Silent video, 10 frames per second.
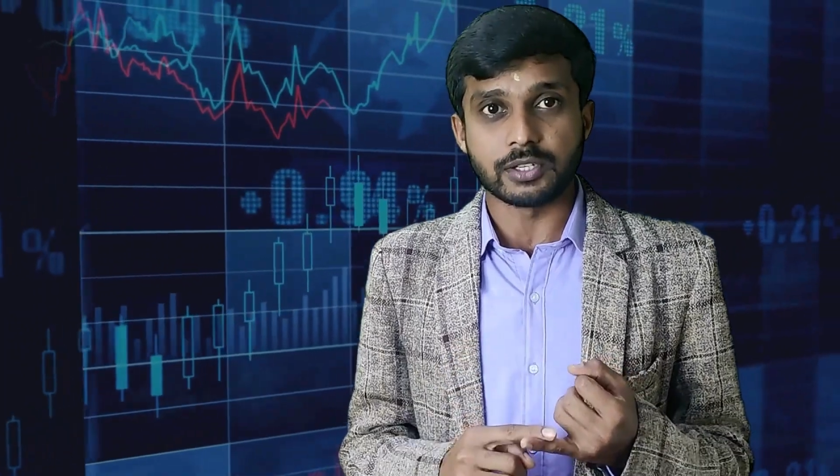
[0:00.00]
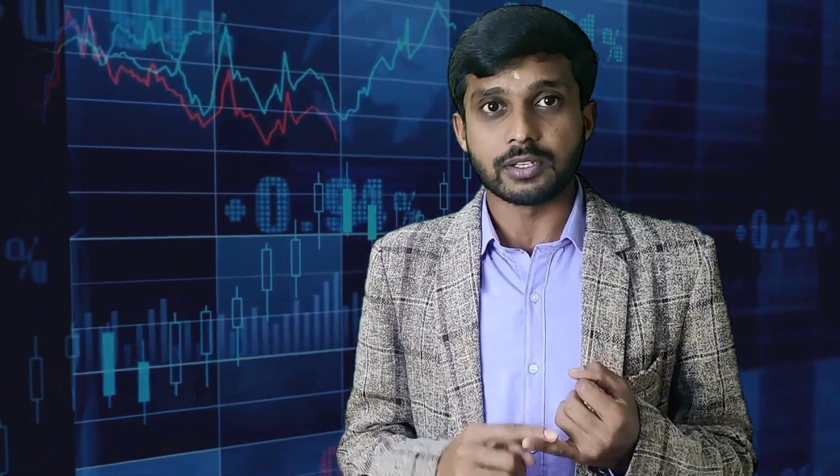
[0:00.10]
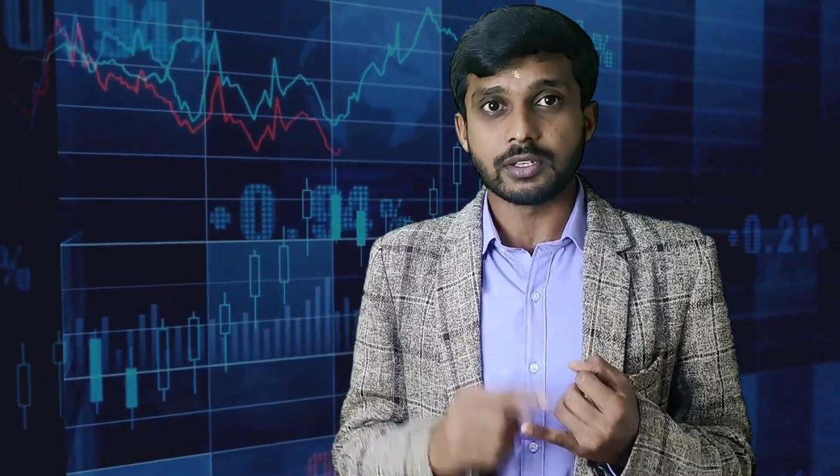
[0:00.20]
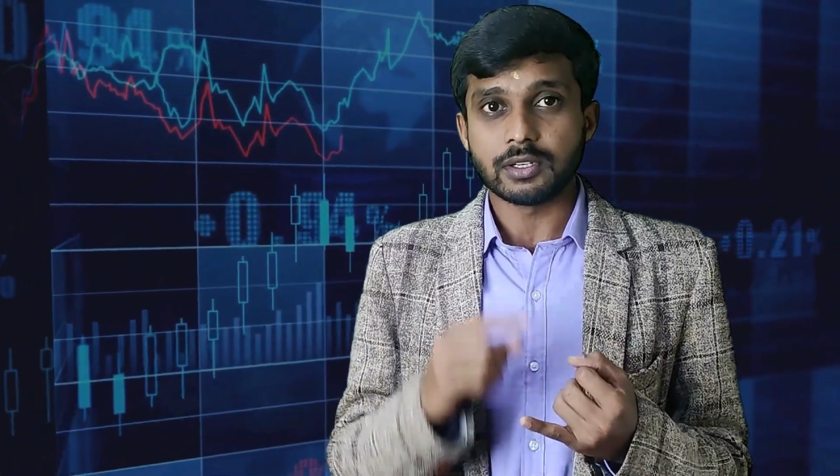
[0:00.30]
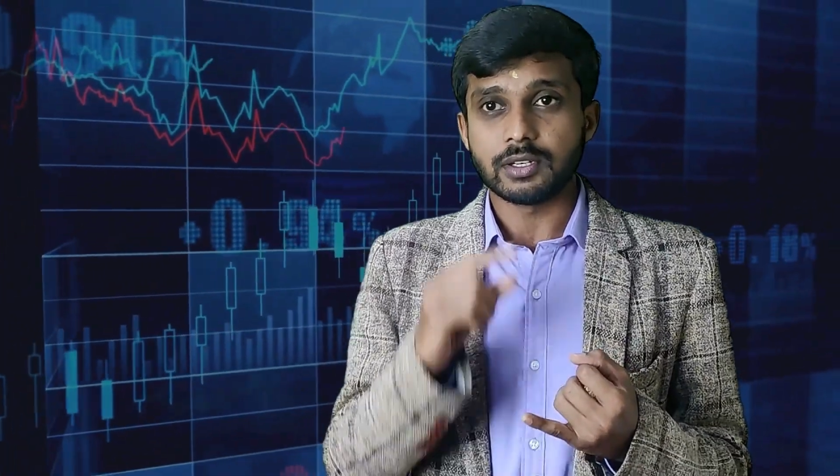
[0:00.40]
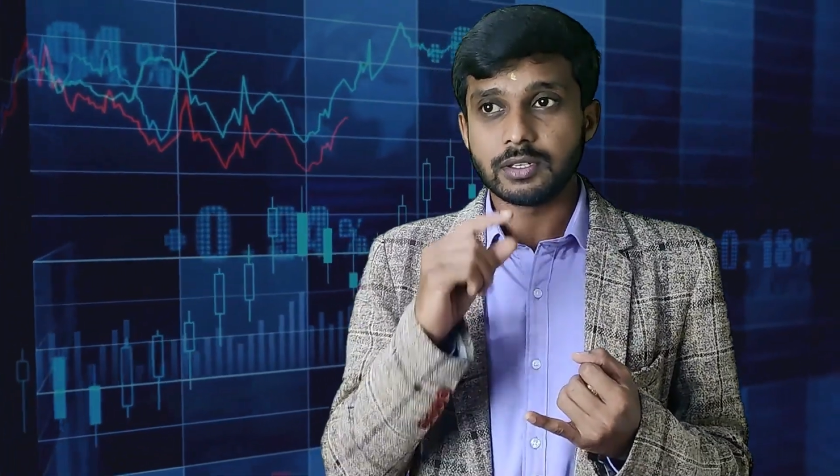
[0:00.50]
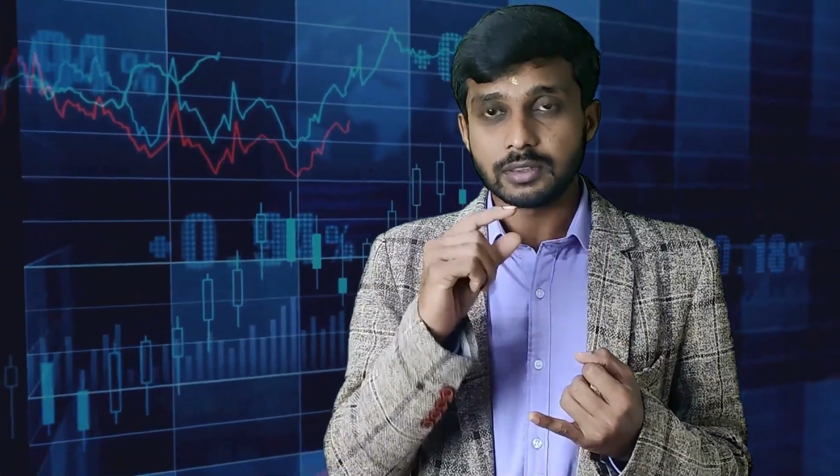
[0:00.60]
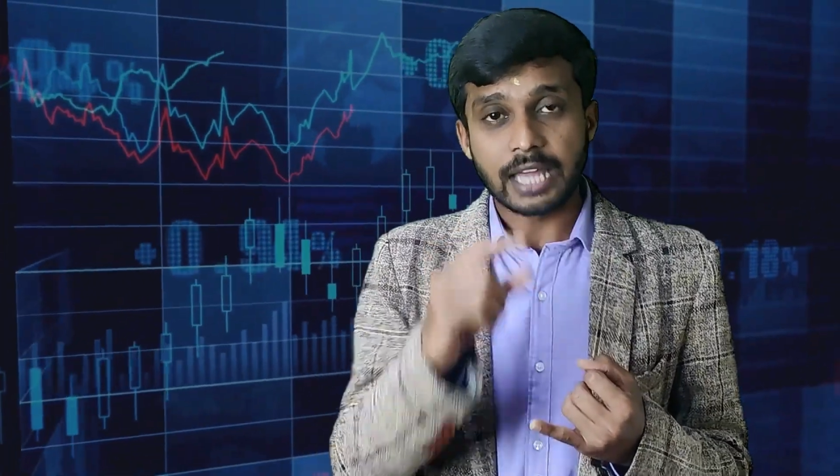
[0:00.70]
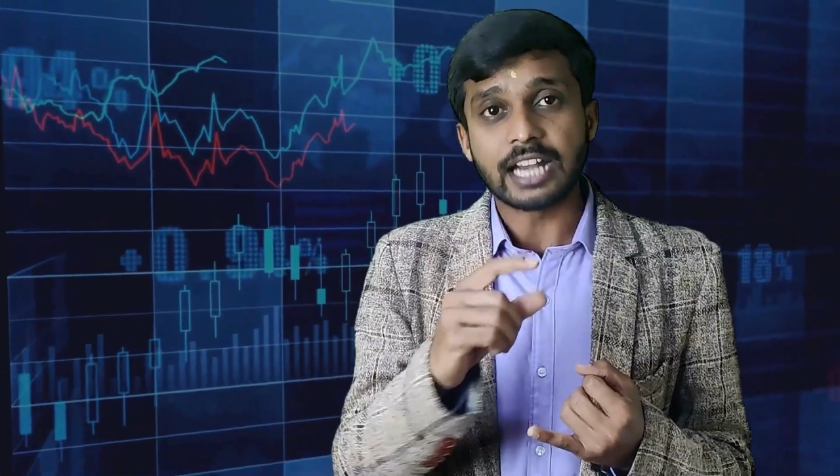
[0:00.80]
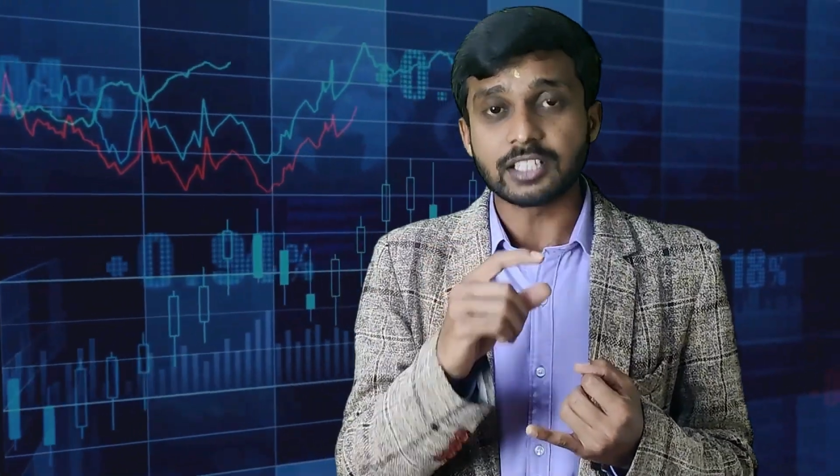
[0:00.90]

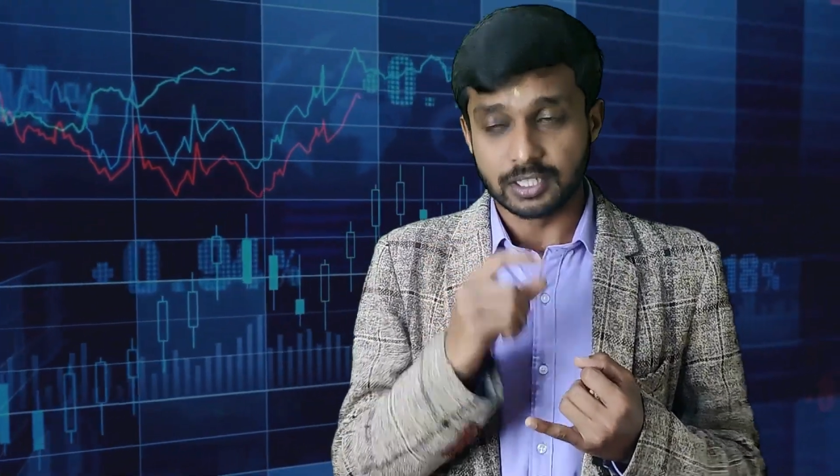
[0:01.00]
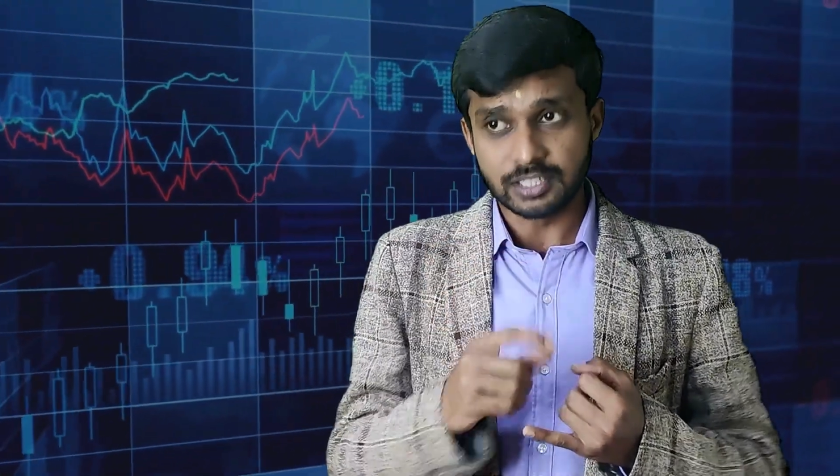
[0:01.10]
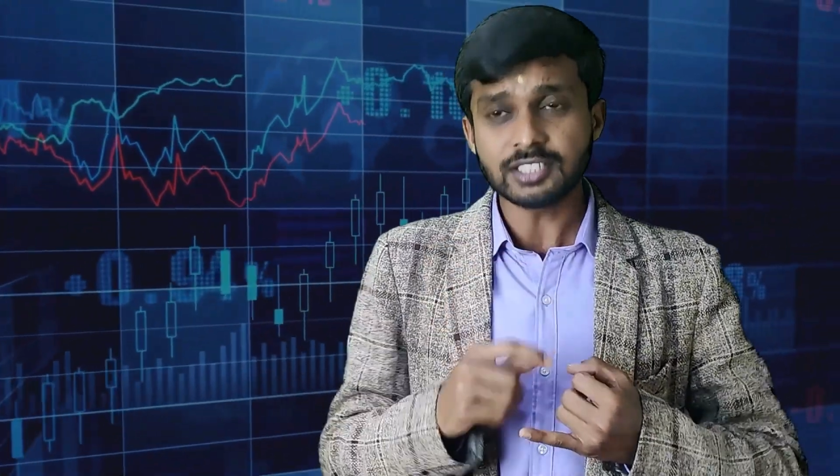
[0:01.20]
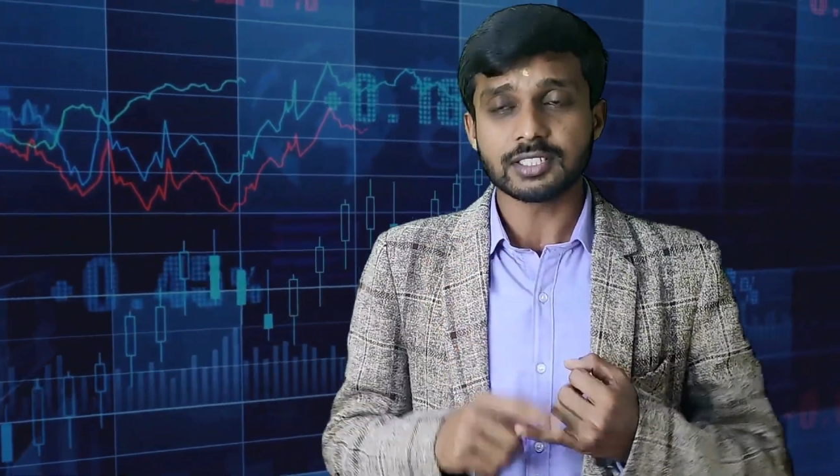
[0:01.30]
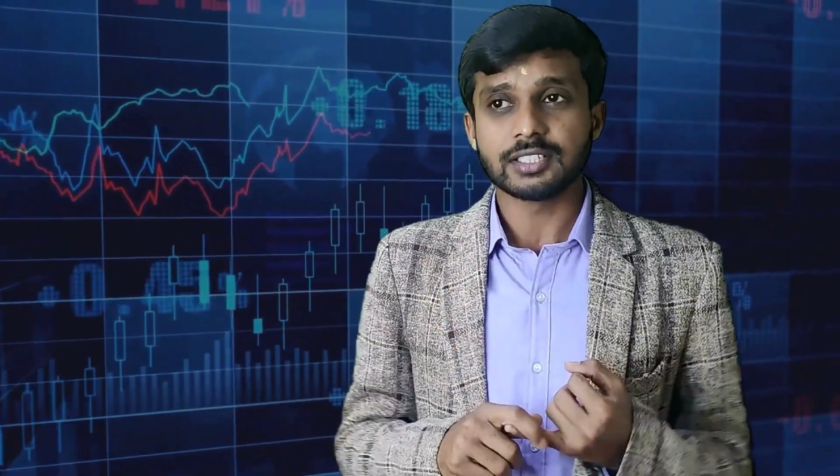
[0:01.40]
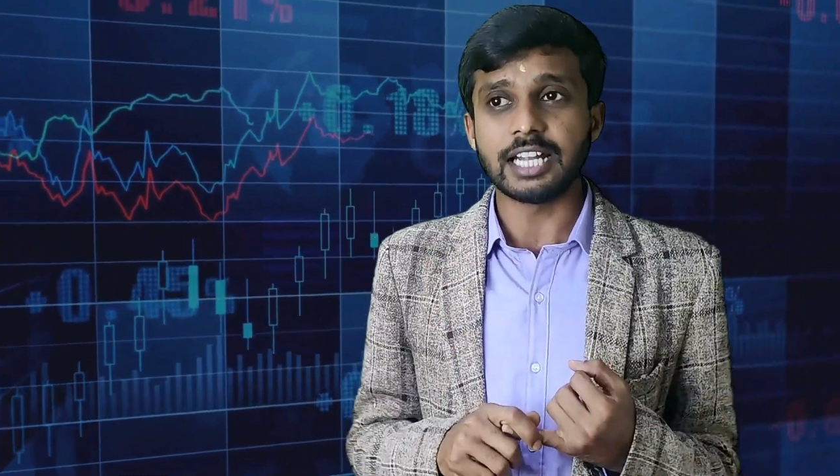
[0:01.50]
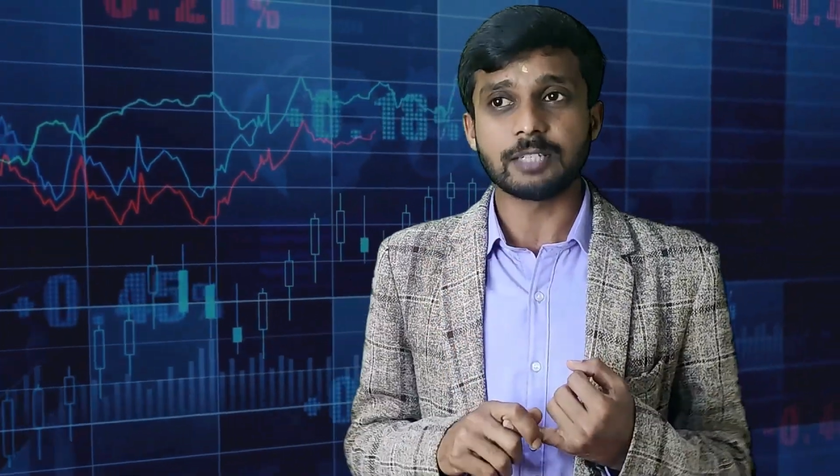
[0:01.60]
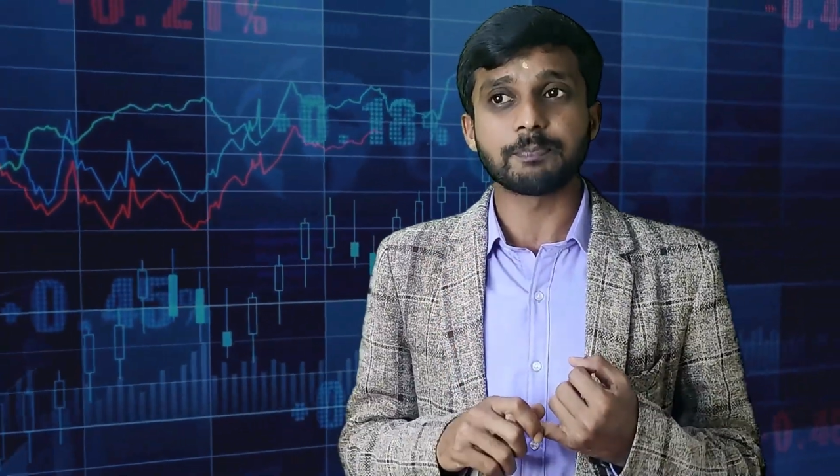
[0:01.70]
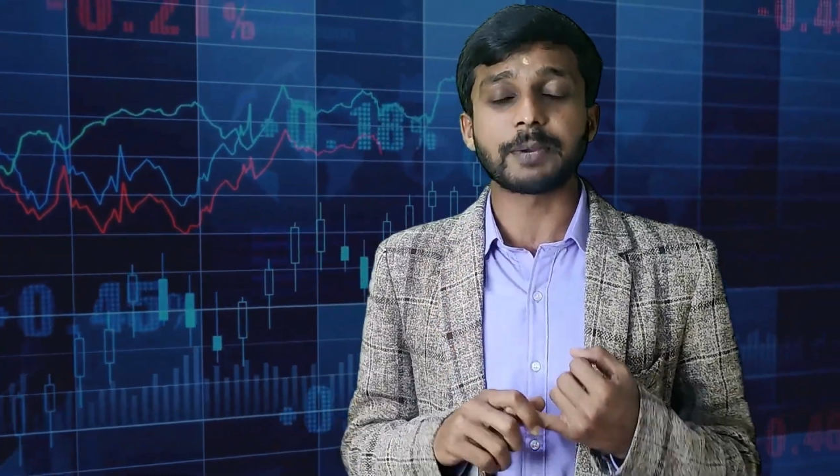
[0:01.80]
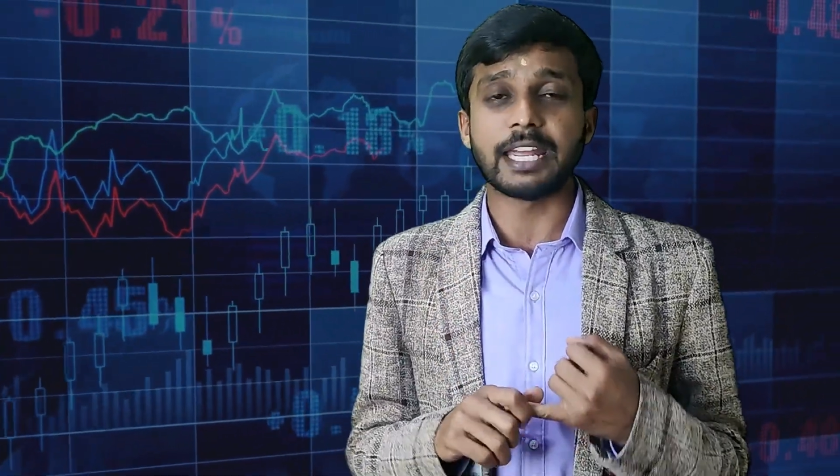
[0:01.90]
inflation,
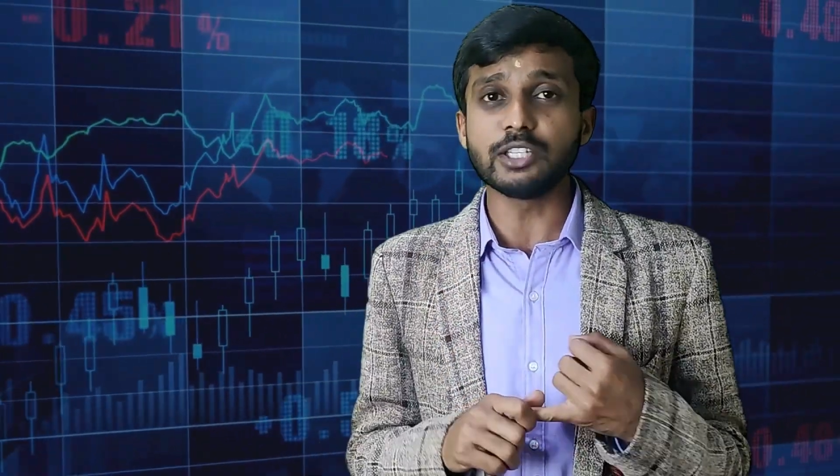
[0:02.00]
that is,